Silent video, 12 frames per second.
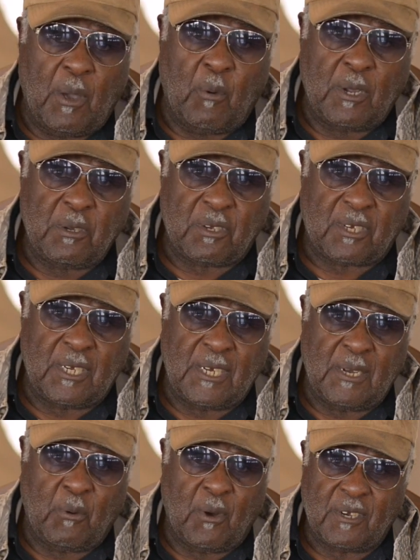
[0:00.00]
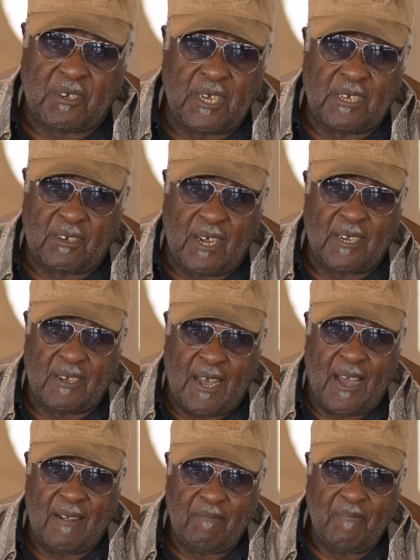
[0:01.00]
here where you see it, where it's set
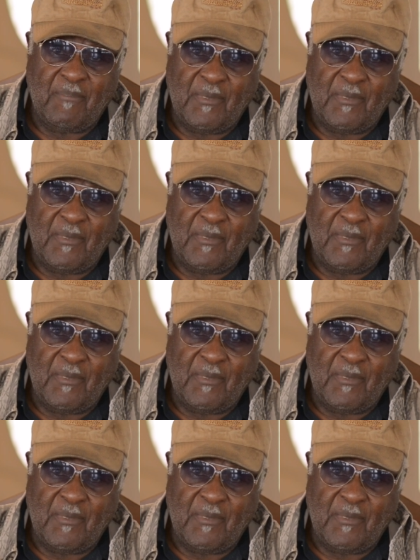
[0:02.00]
now,